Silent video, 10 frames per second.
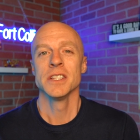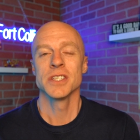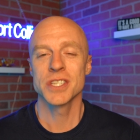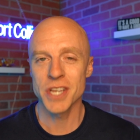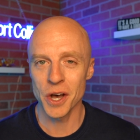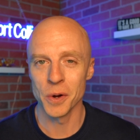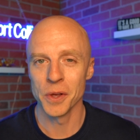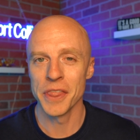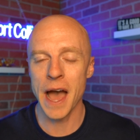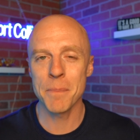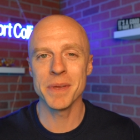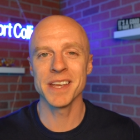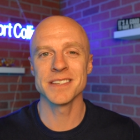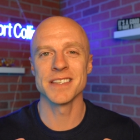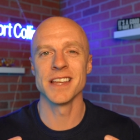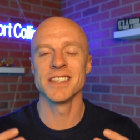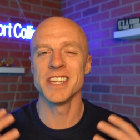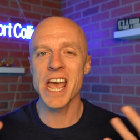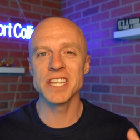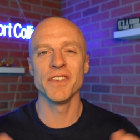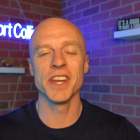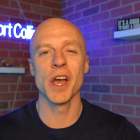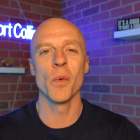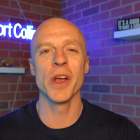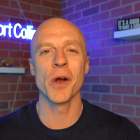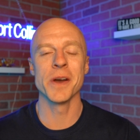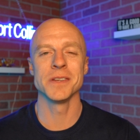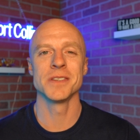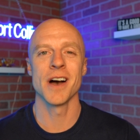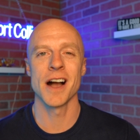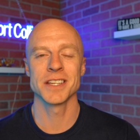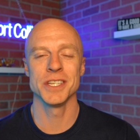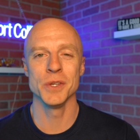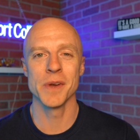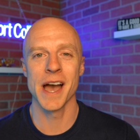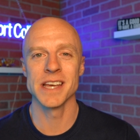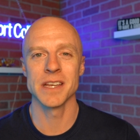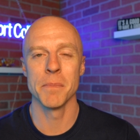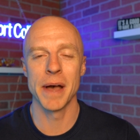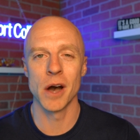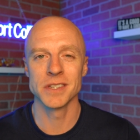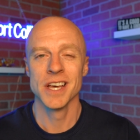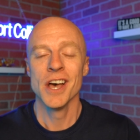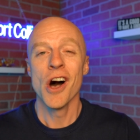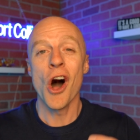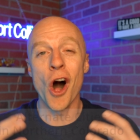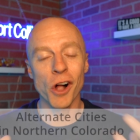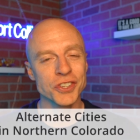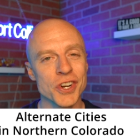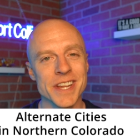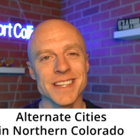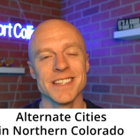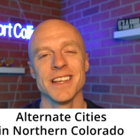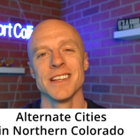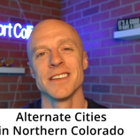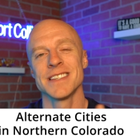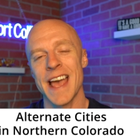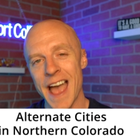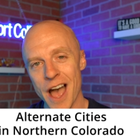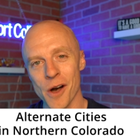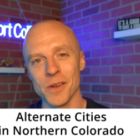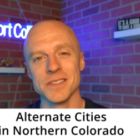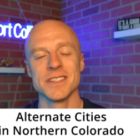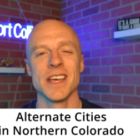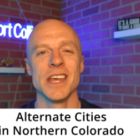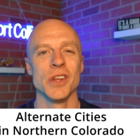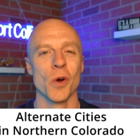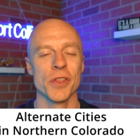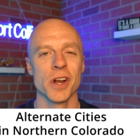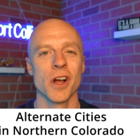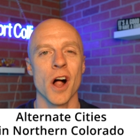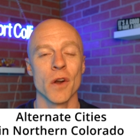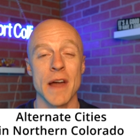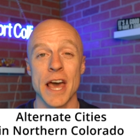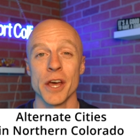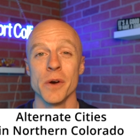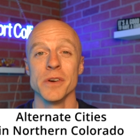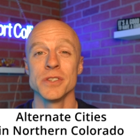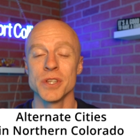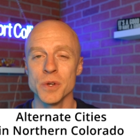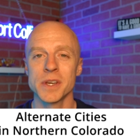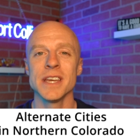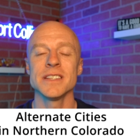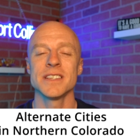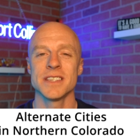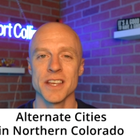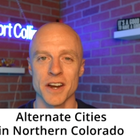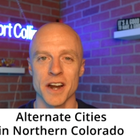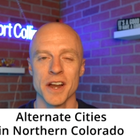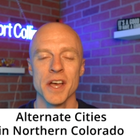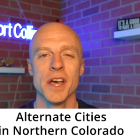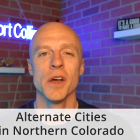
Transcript: So that being said, today's video, we are going to talk to you guys about alternate towns in Northern Colorado to consider